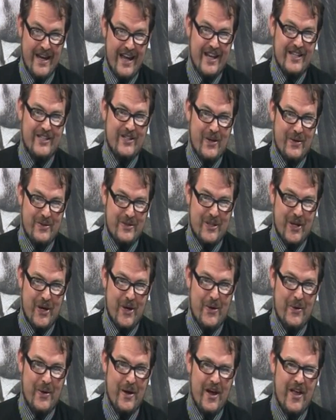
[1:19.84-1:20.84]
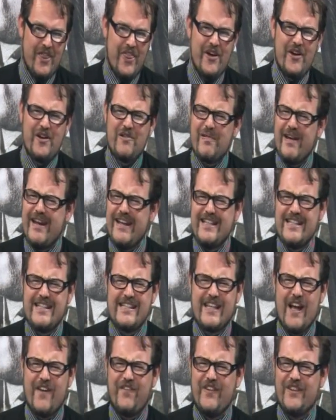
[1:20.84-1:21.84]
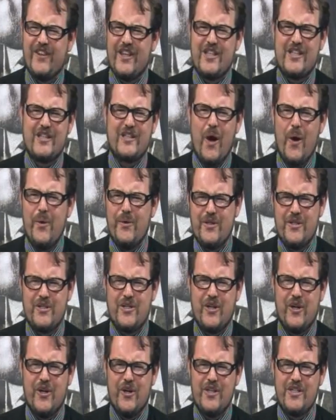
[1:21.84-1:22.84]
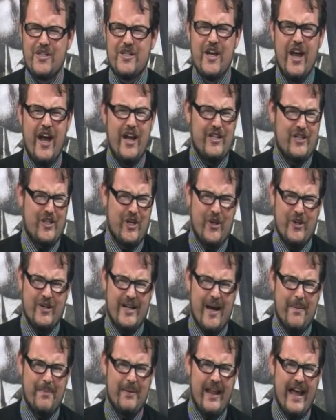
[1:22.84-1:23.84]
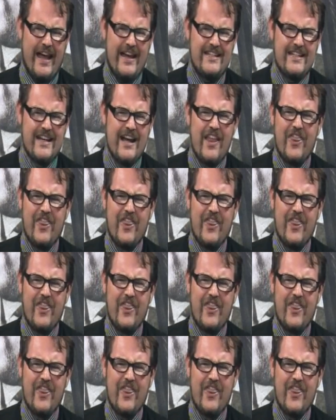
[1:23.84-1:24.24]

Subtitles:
Issue 2. The Greens suffered the Stoners curse and turned up late.